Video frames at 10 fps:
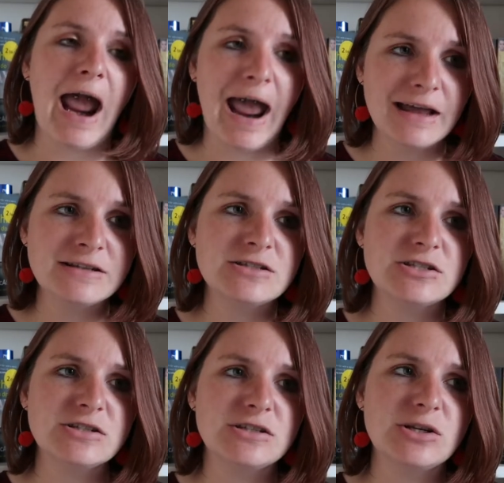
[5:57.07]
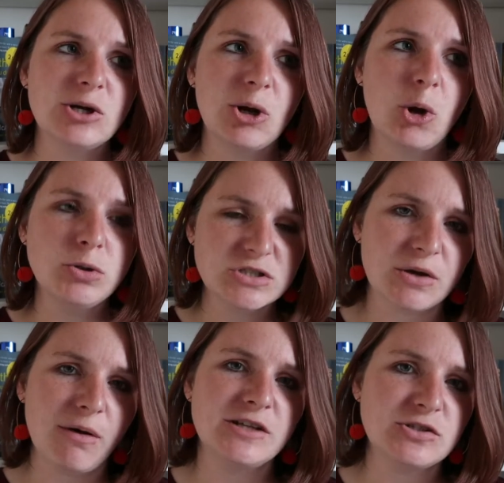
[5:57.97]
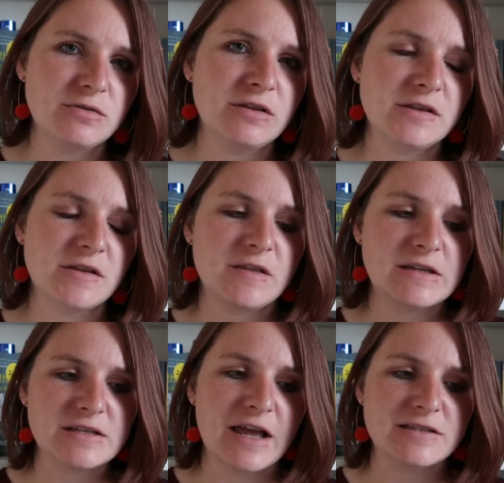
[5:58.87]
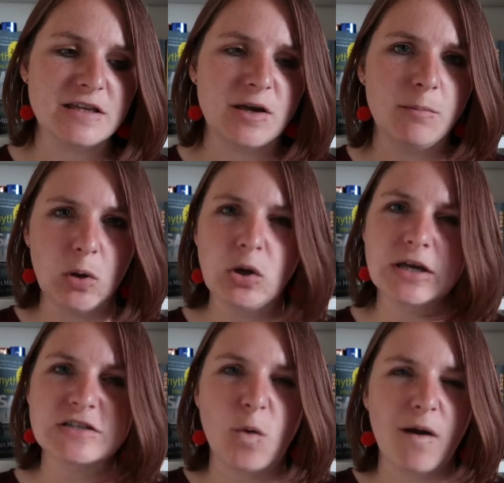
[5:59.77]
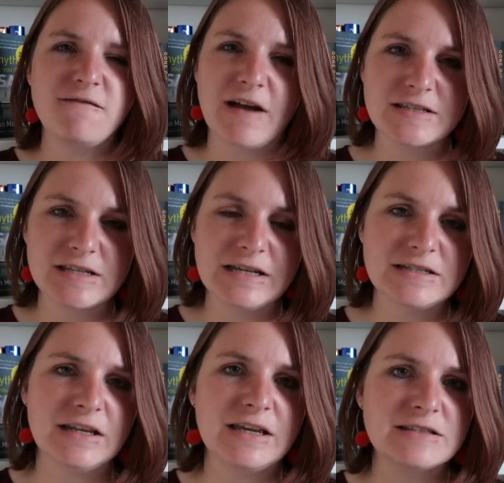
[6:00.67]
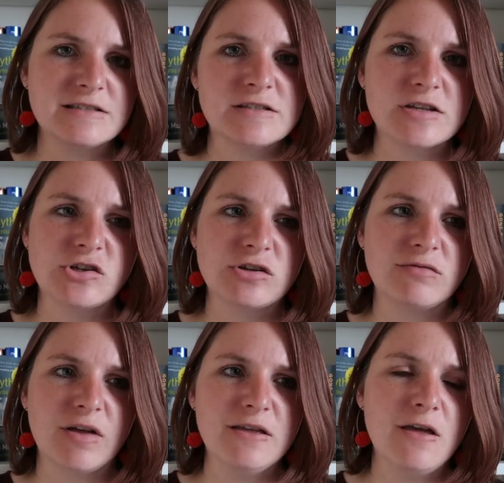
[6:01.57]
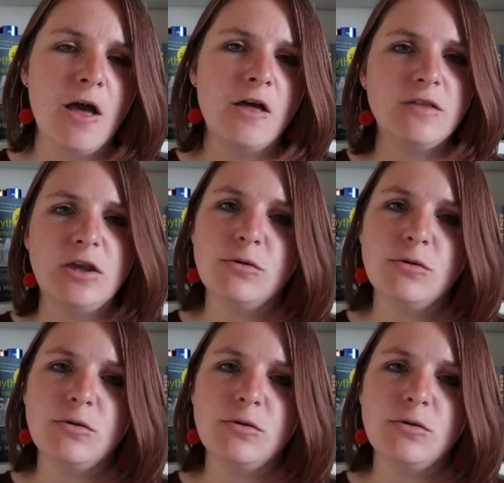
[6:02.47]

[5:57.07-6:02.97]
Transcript: And also, I do think that this as like a book is quite fascinating. Its discussion of like the